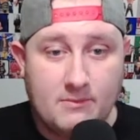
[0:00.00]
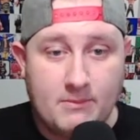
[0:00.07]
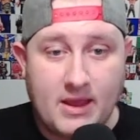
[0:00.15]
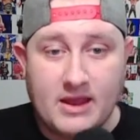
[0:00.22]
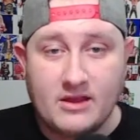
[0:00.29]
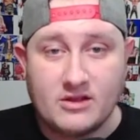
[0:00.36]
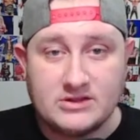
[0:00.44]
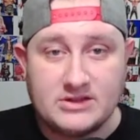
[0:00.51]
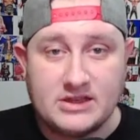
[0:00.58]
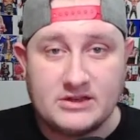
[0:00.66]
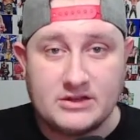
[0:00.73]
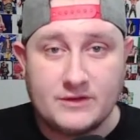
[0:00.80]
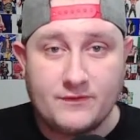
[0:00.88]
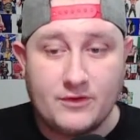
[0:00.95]
main
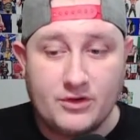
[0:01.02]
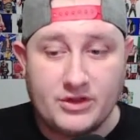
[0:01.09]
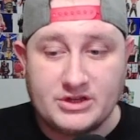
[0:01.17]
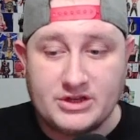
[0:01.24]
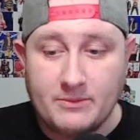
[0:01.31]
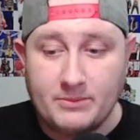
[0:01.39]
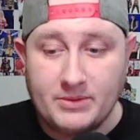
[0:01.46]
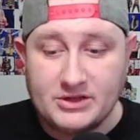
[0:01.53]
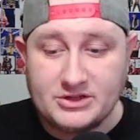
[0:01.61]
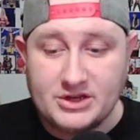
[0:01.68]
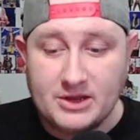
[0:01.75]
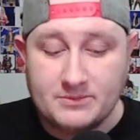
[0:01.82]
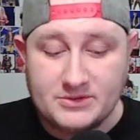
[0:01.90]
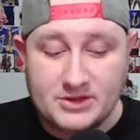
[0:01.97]
contenders for the
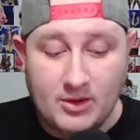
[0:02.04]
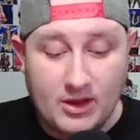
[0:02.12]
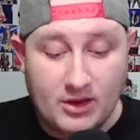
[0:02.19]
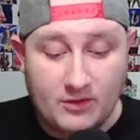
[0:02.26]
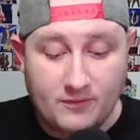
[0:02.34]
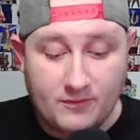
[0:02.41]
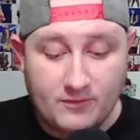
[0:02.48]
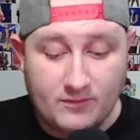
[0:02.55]
championship, so I look